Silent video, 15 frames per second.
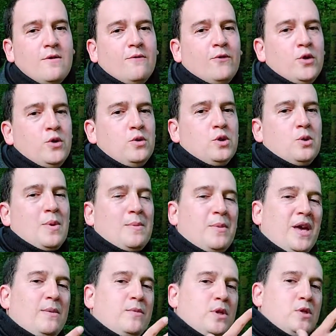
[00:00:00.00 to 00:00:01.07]
for you to
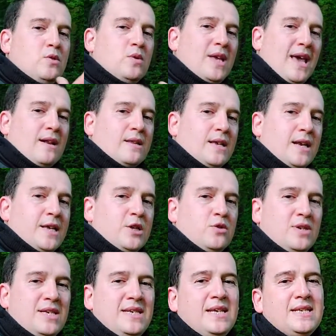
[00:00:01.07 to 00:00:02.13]
be able to calculate
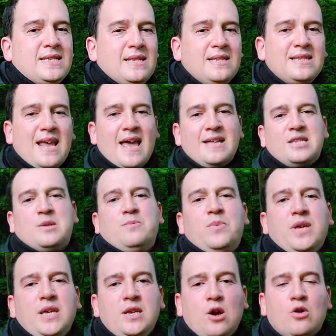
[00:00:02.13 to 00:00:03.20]
your distance and
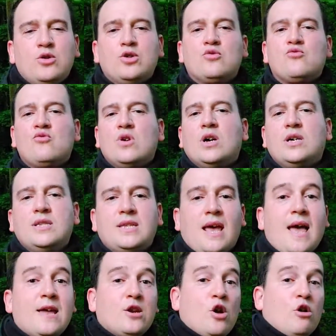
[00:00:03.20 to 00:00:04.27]
speed on your runs
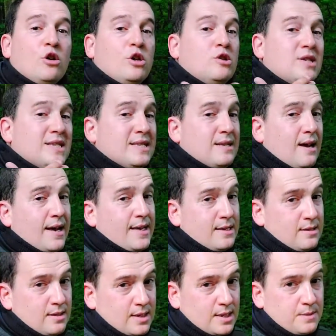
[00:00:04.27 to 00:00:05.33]
and on your
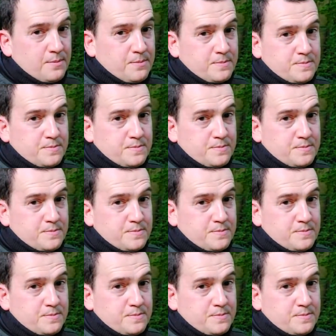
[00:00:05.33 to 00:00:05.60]
cycles.